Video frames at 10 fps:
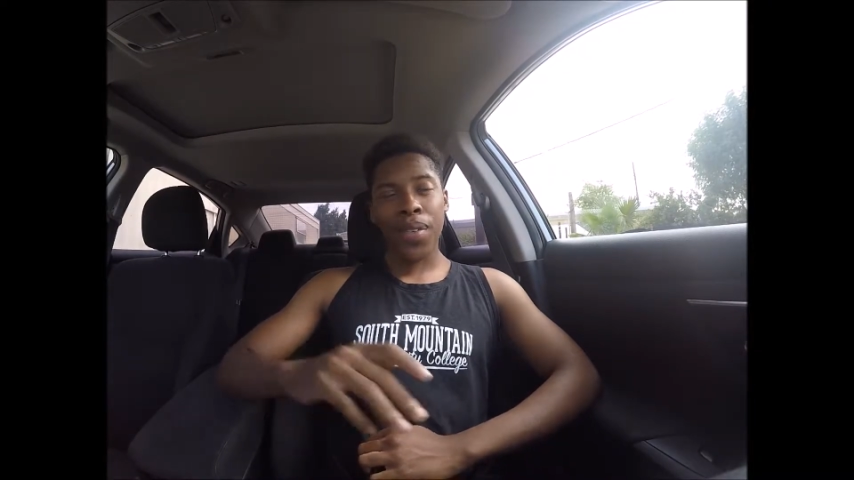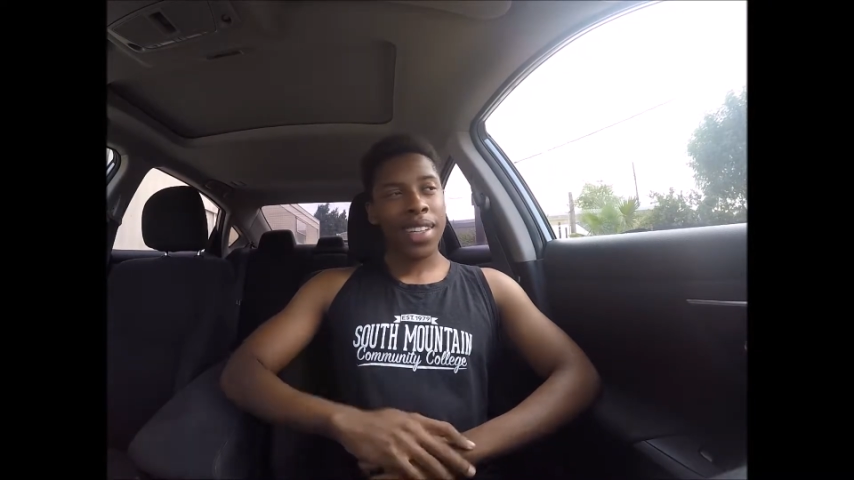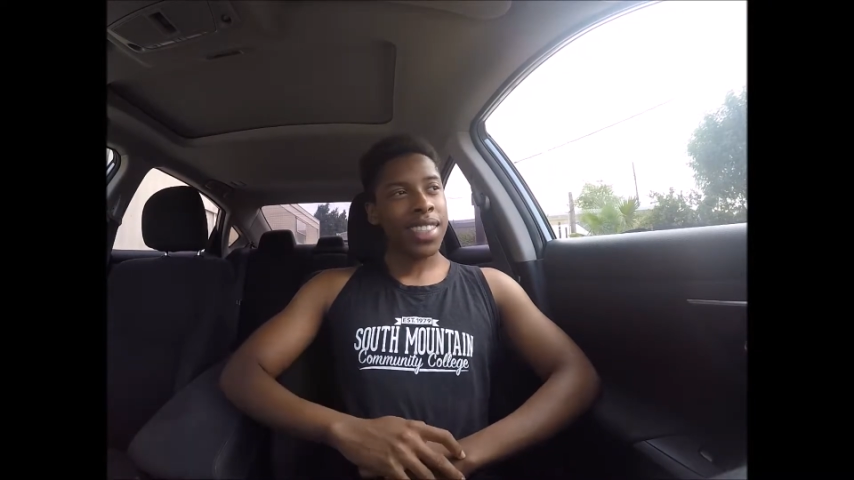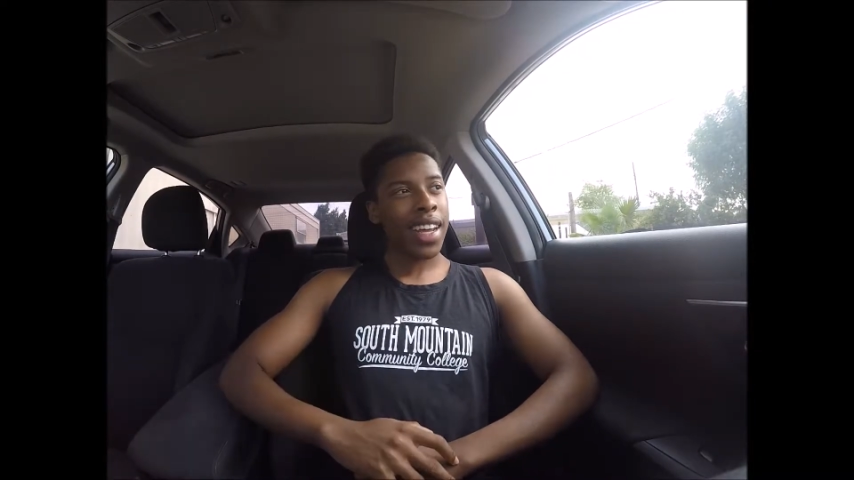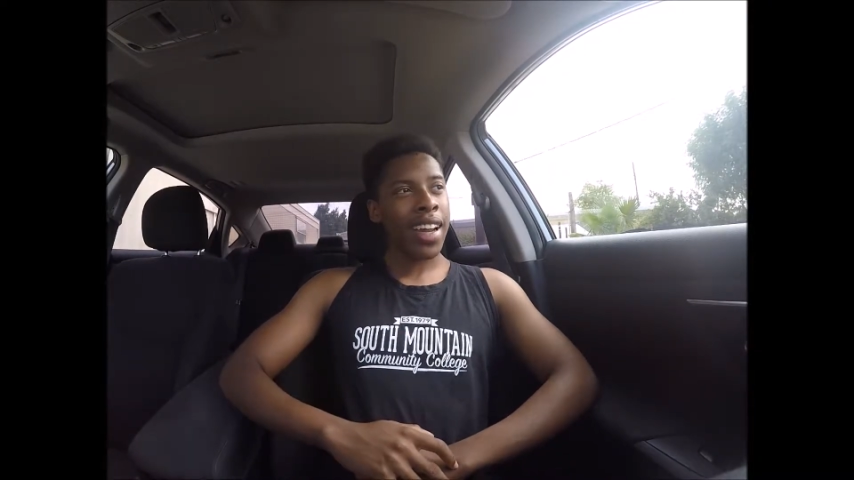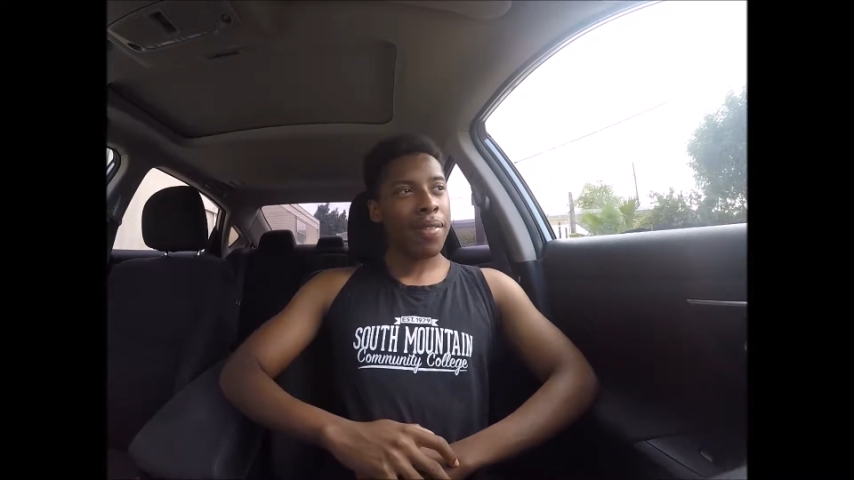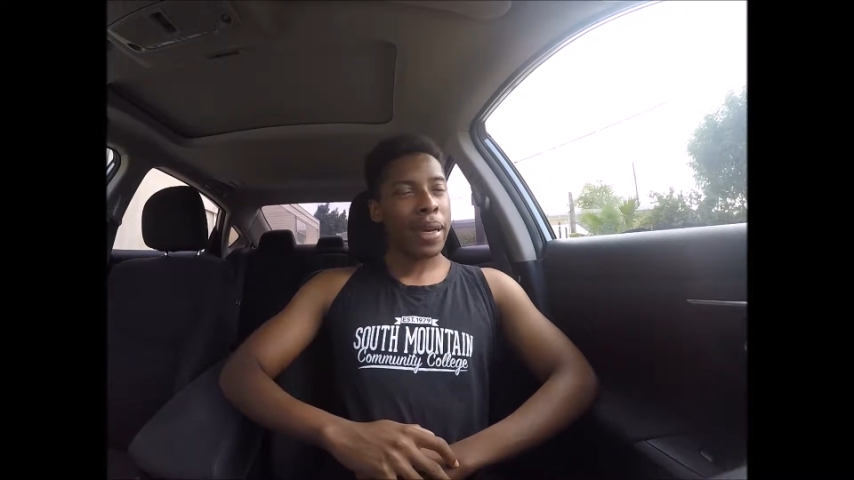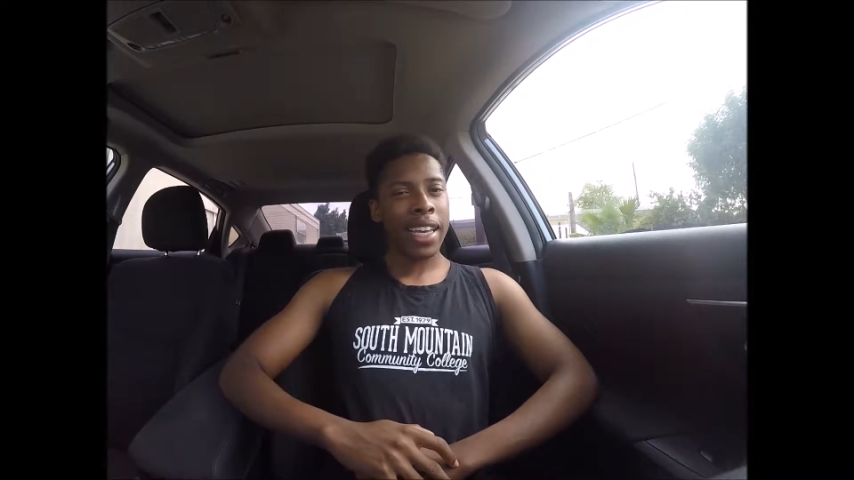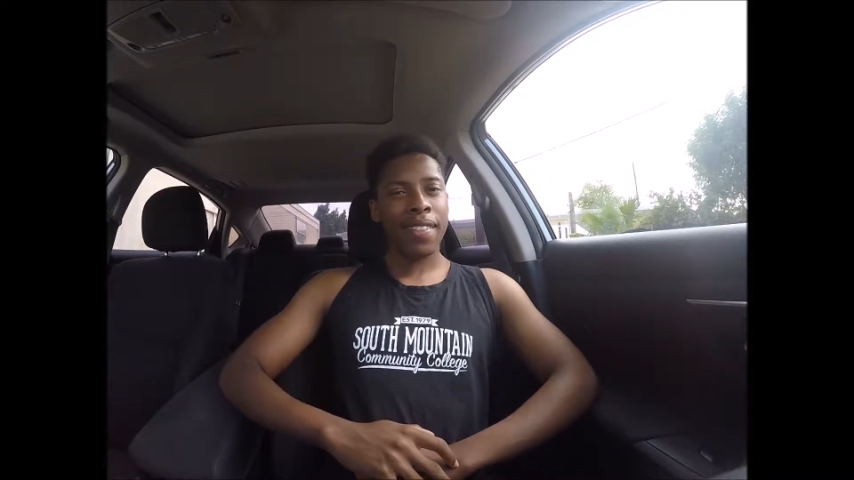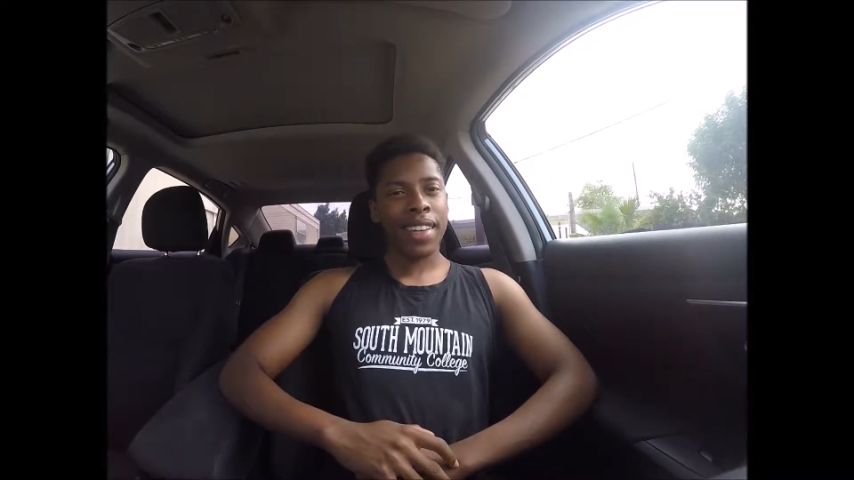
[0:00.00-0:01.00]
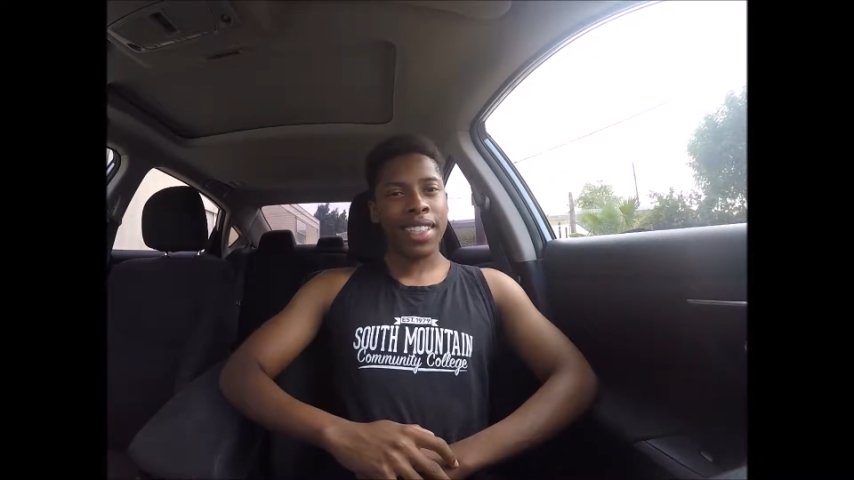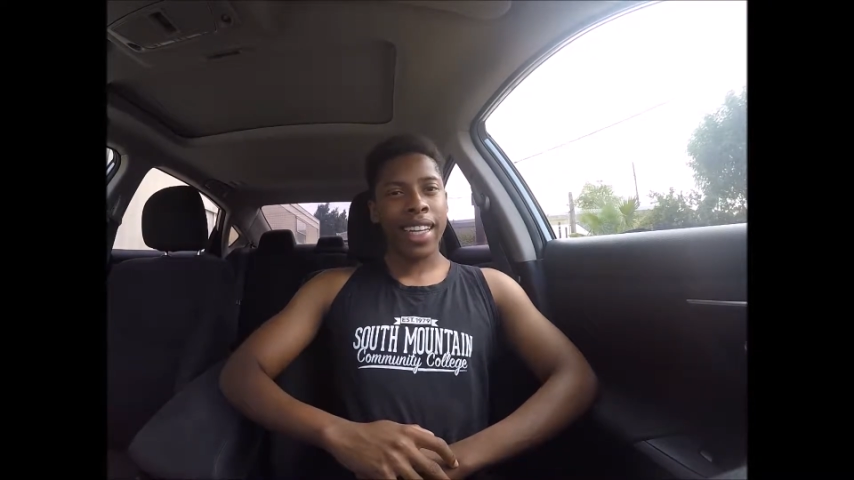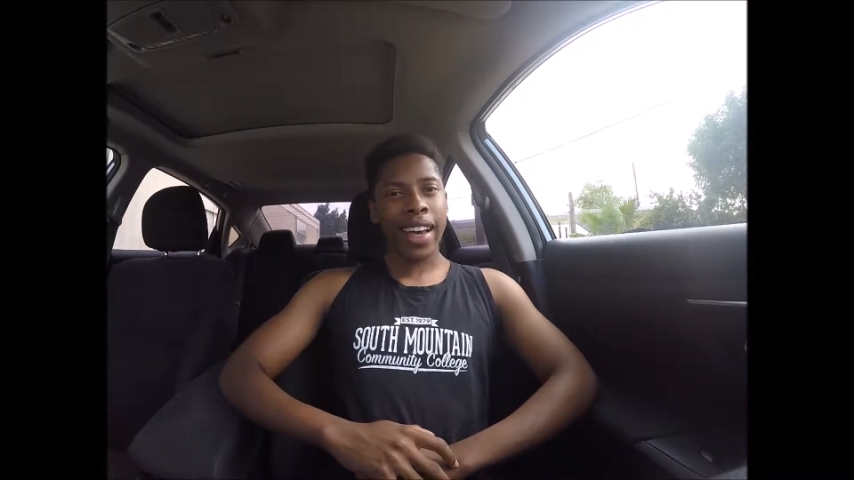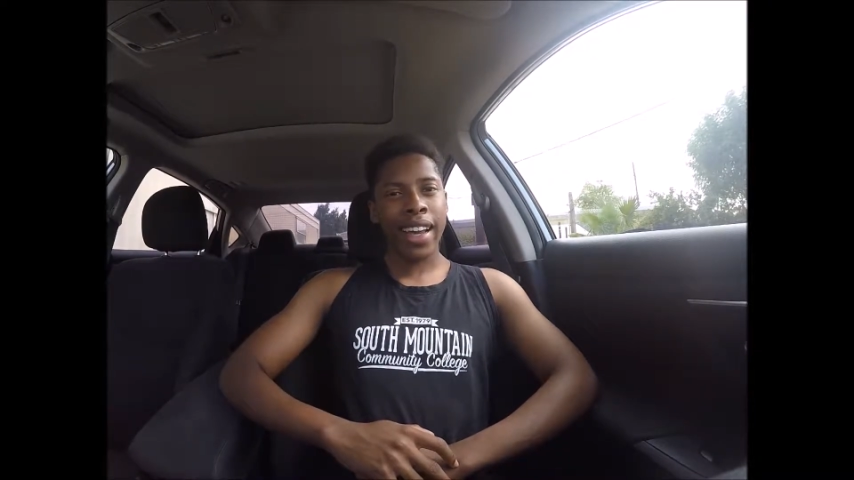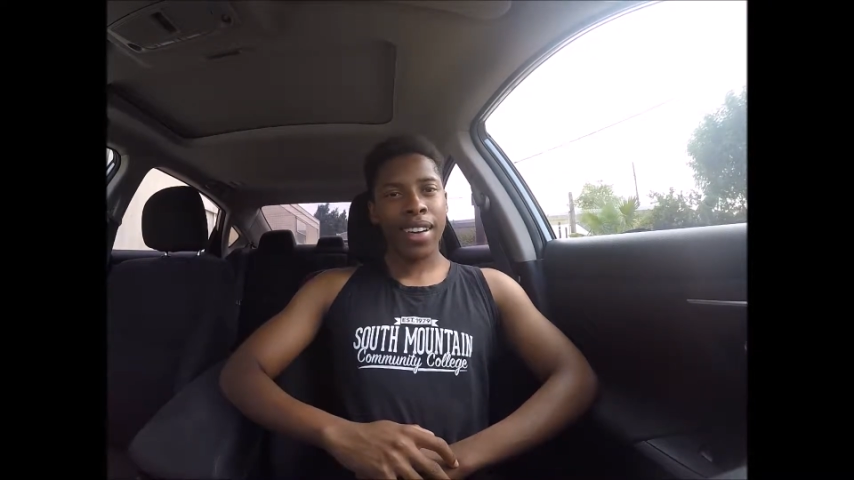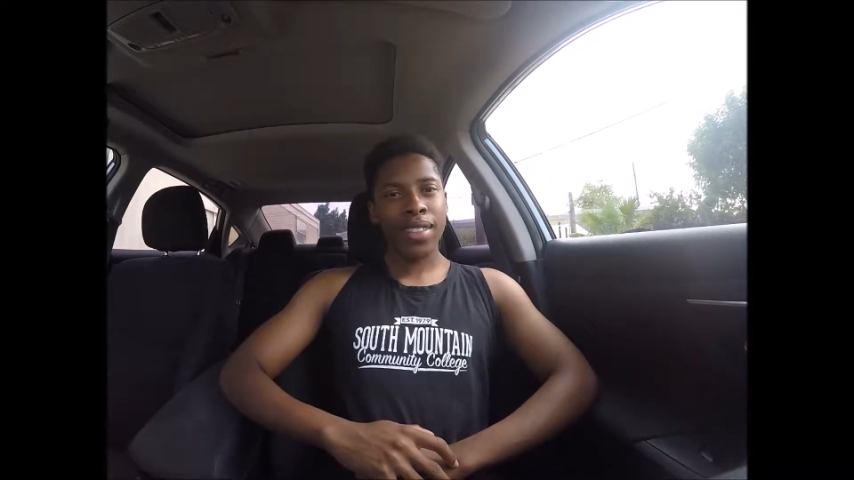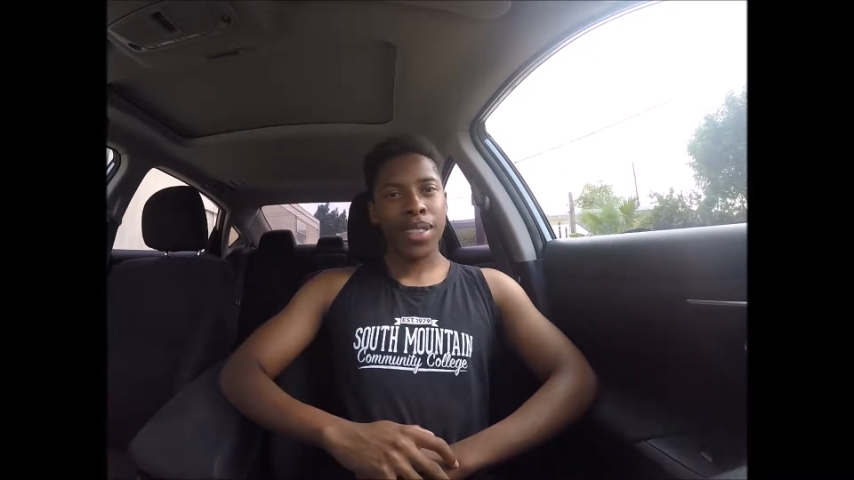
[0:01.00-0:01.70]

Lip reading: I want to start off by giving a shout out